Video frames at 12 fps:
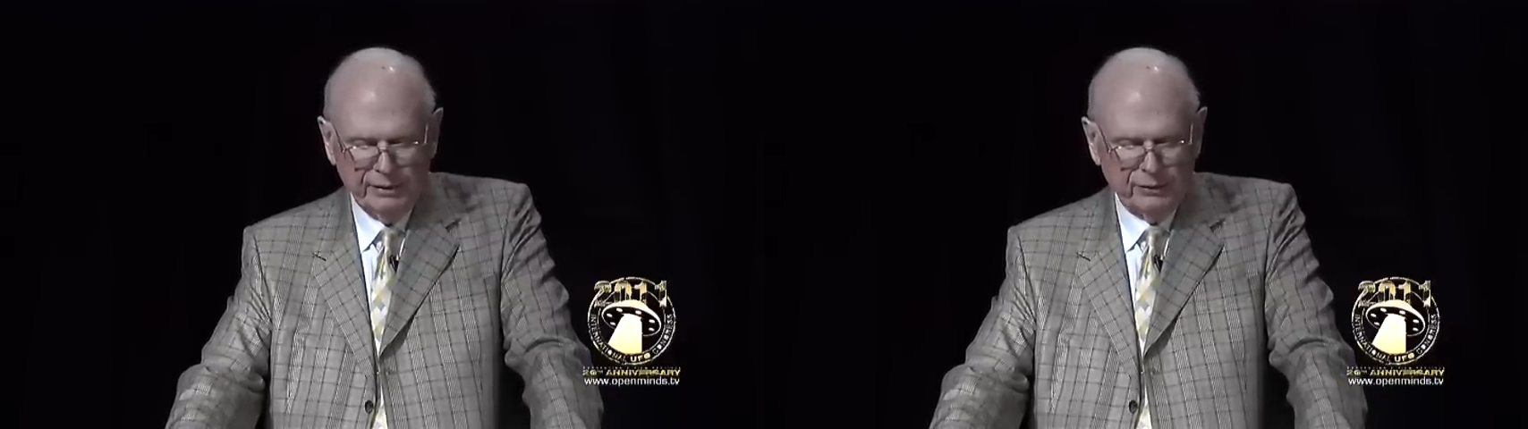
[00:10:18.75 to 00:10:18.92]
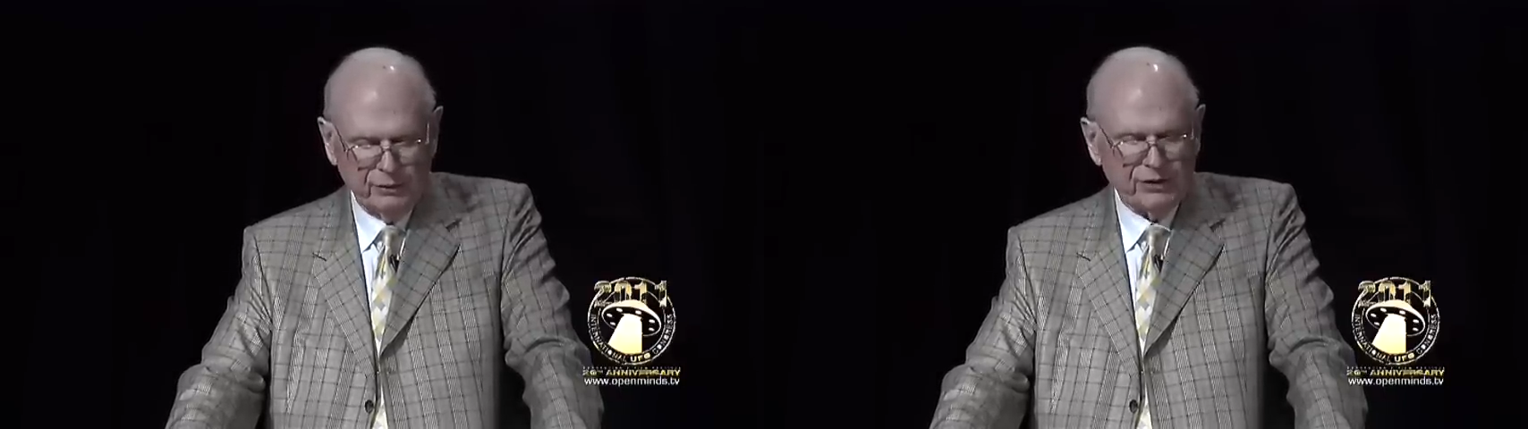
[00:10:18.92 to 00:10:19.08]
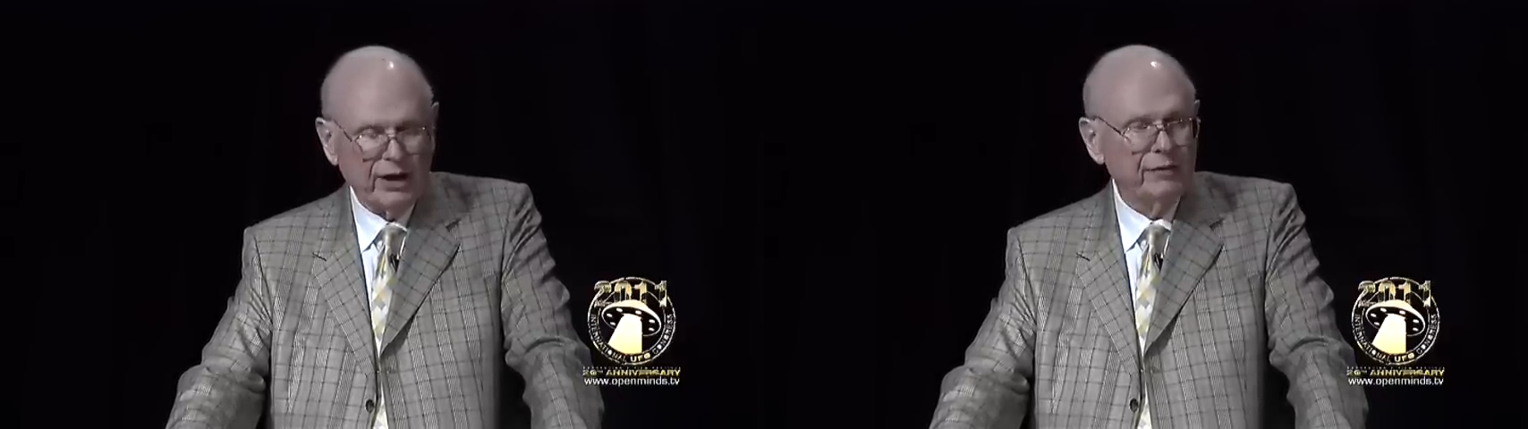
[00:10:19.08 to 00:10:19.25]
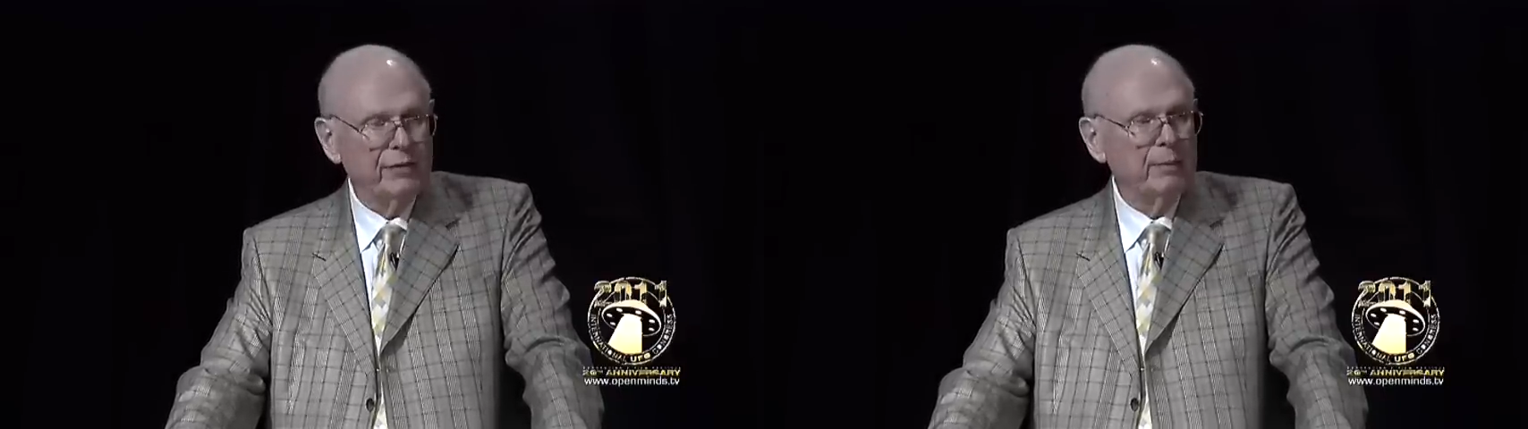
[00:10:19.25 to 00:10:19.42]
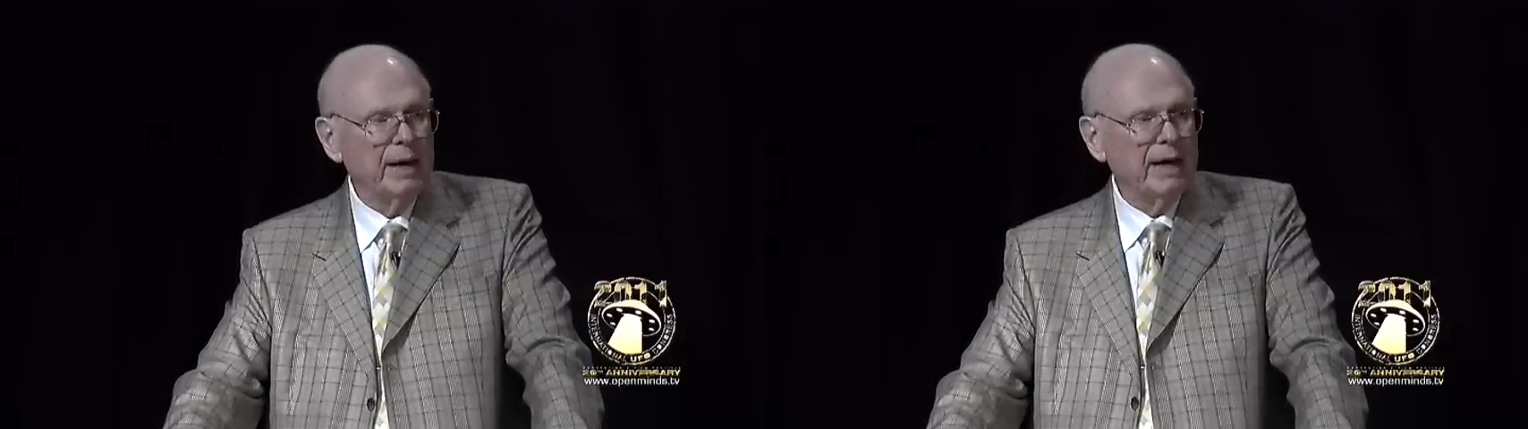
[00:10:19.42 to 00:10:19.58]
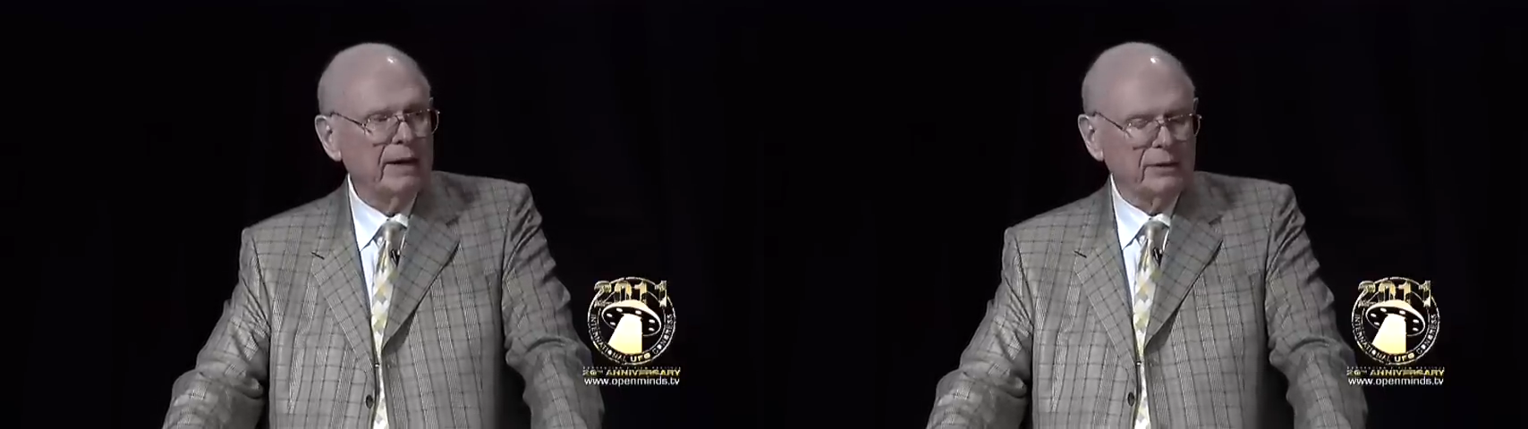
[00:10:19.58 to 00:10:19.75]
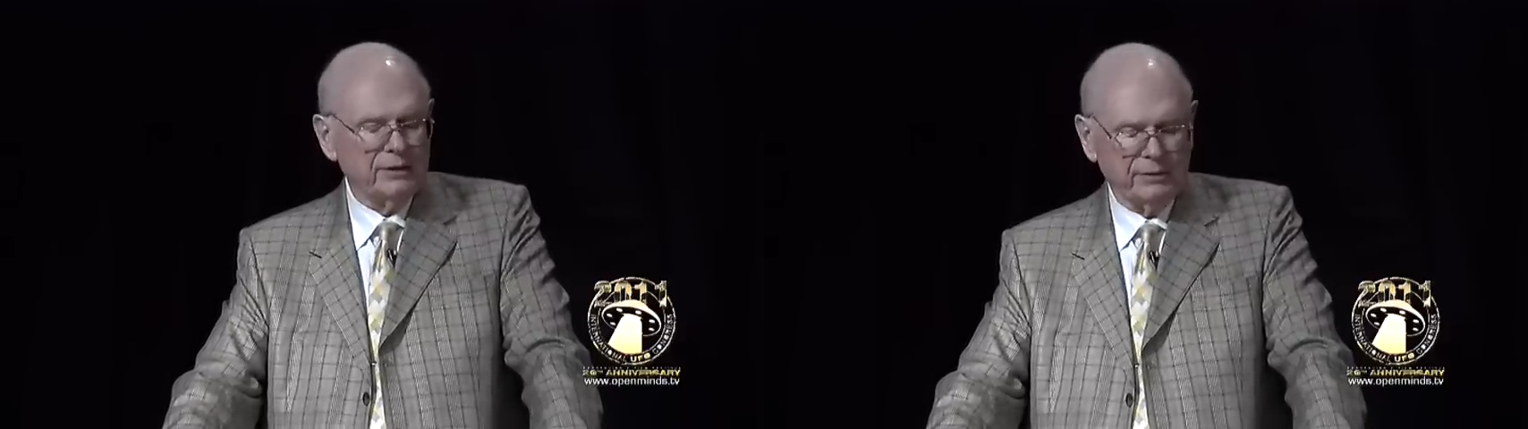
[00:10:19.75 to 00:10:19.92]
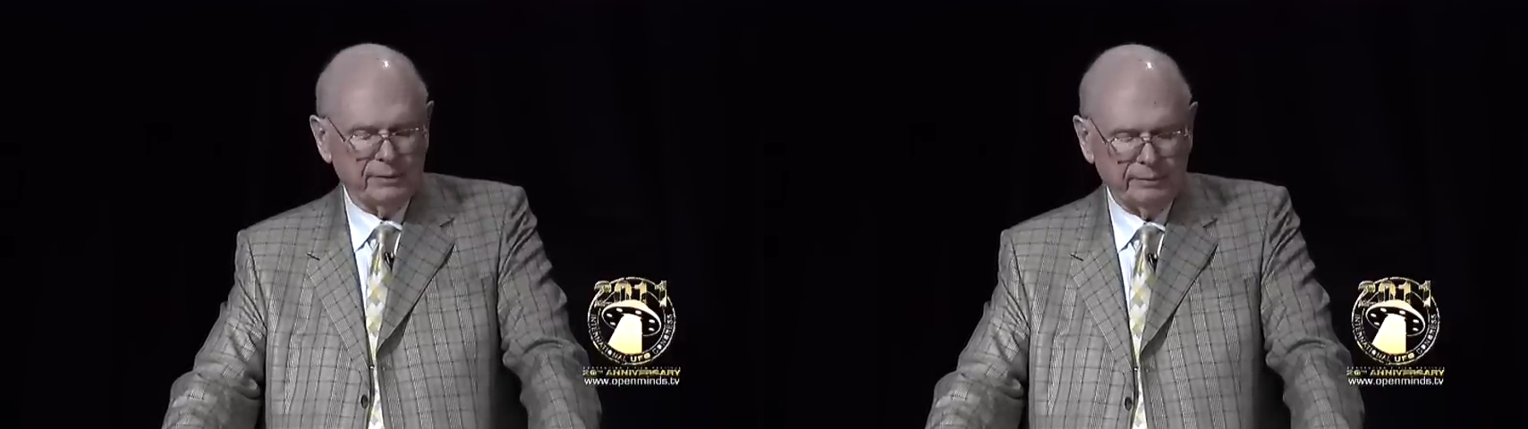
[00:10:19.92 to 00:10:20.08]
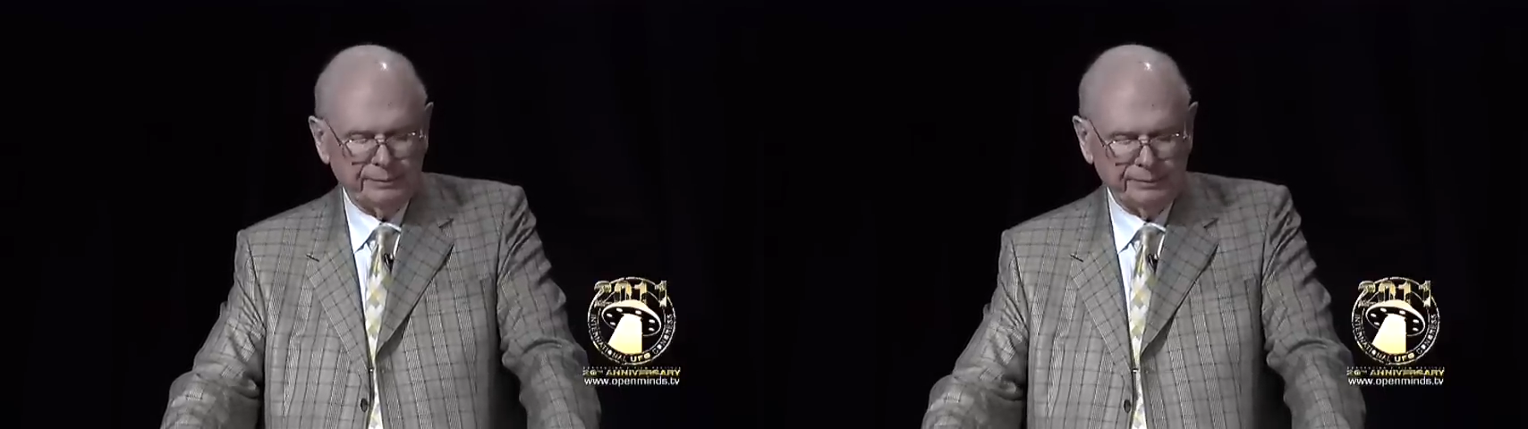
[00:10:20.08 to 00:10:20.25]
to save the banks?